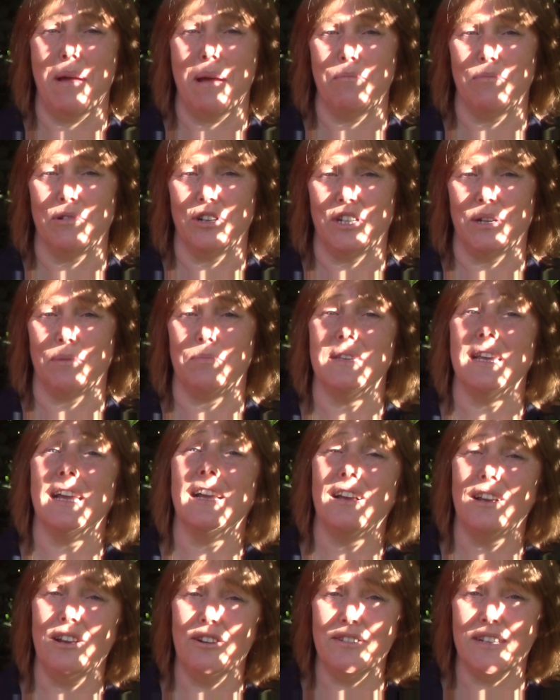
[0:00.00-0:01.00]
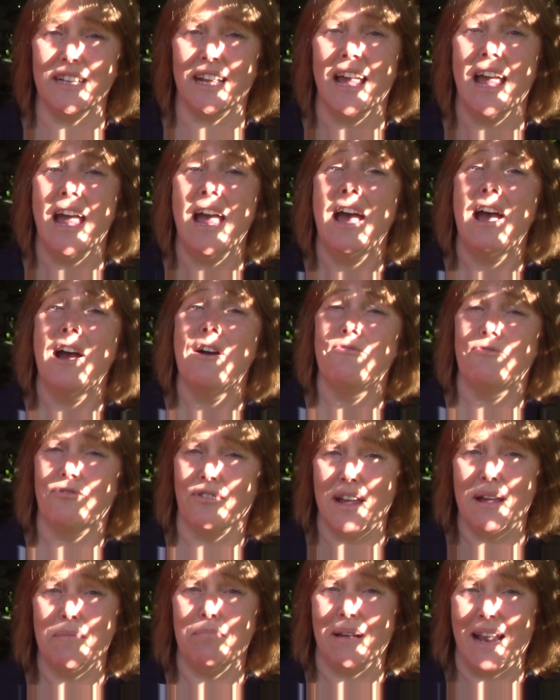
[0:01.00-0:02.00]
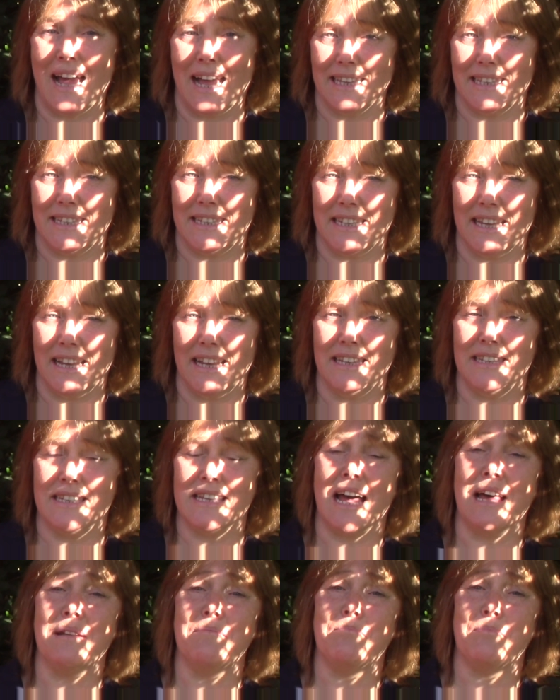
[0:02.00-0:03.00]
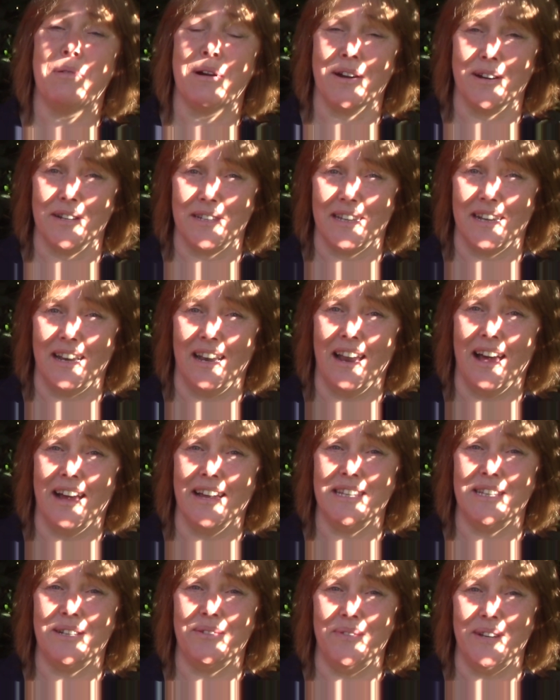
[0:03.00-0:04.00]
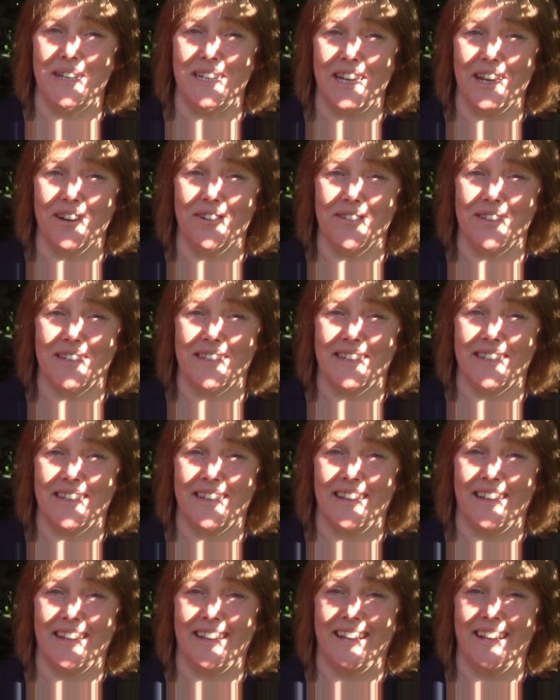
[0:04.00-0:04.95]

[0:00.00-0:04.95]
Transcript: memberships, including free plant seeds and personalized videos.